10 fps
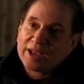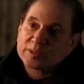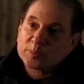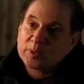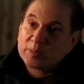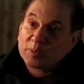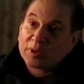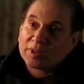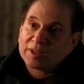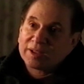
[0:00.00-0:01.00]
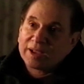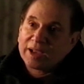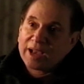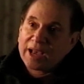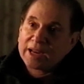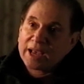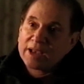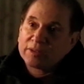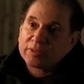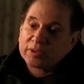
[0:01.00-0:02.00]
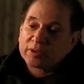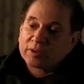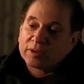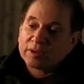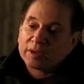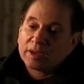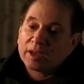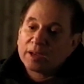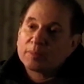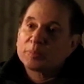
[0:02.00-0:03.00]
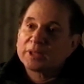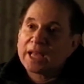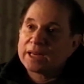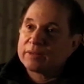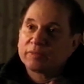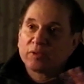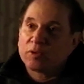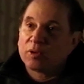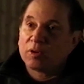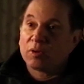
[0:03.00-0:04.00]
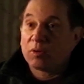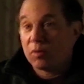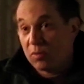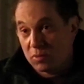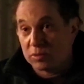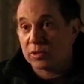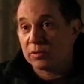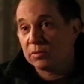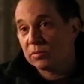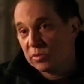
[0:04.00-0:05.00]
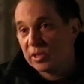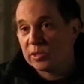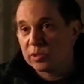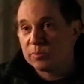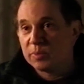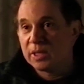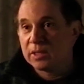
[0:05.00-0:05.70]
as a people and a healthier planet for all sentient